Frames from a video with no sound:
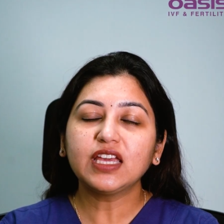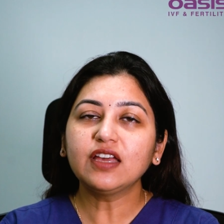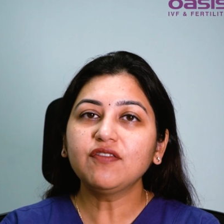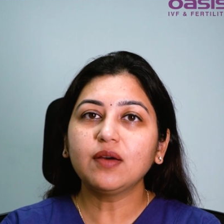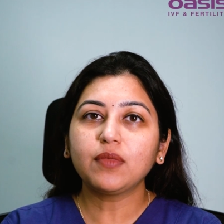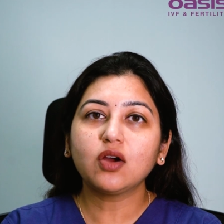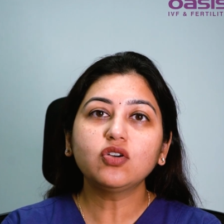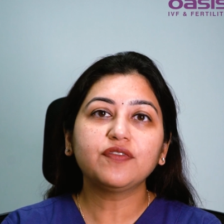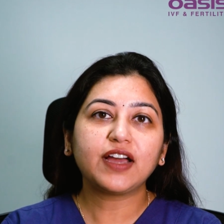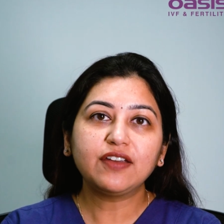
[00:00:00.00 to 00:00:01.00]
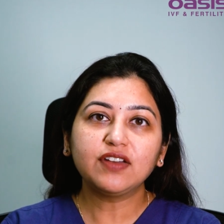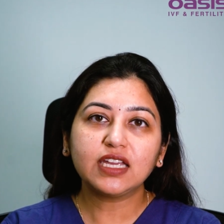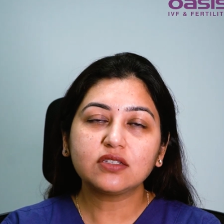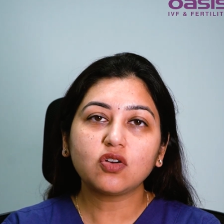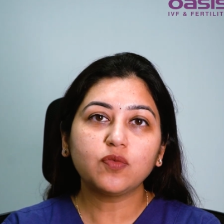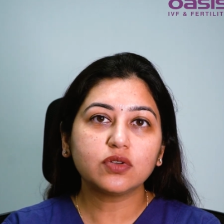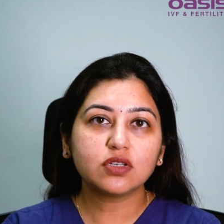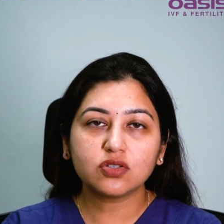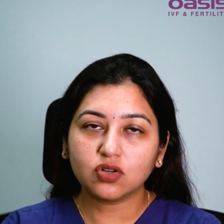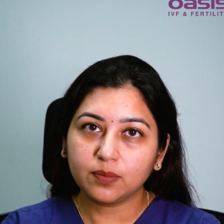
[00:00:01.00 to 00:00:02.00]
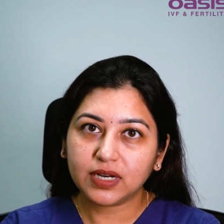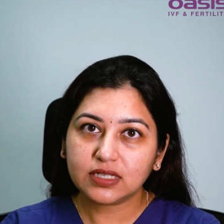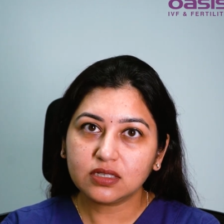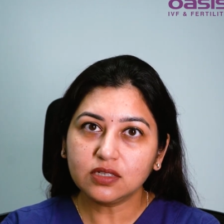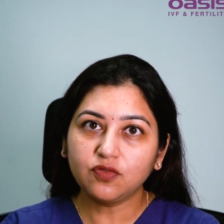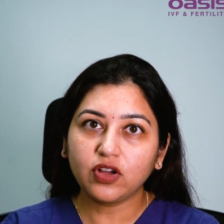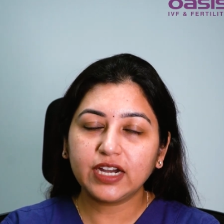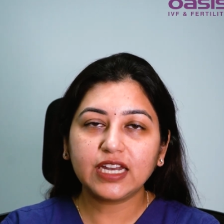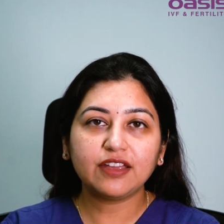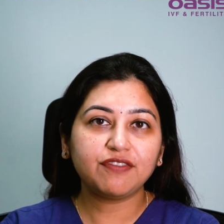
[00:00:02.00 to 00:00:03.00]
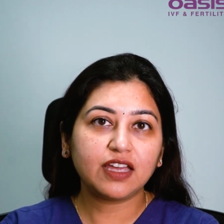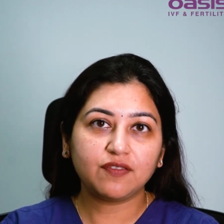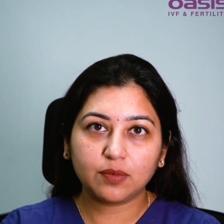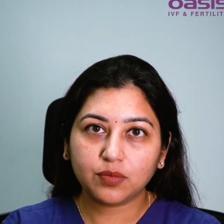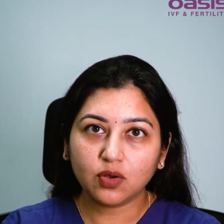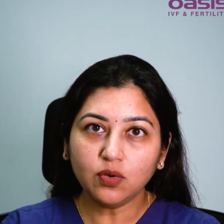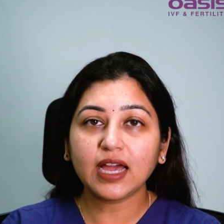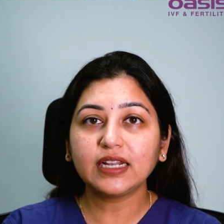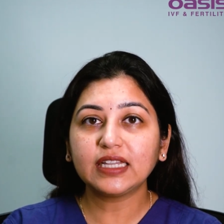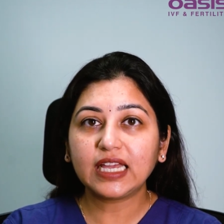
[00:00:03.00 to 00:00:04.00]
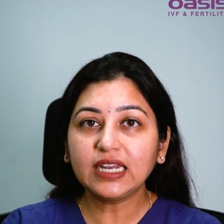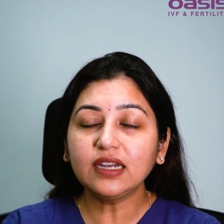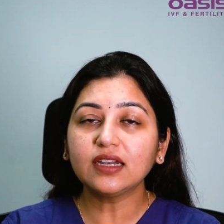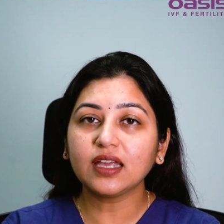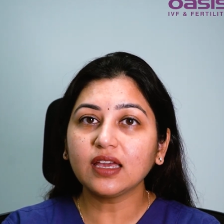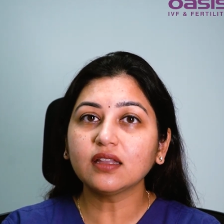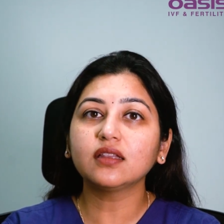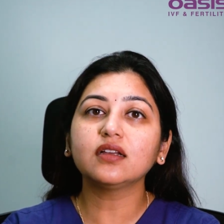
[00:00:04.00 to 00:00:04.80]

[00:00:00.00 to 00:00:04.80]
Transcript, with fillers: We give about five days of progesterone medicines for a day five embryo and then take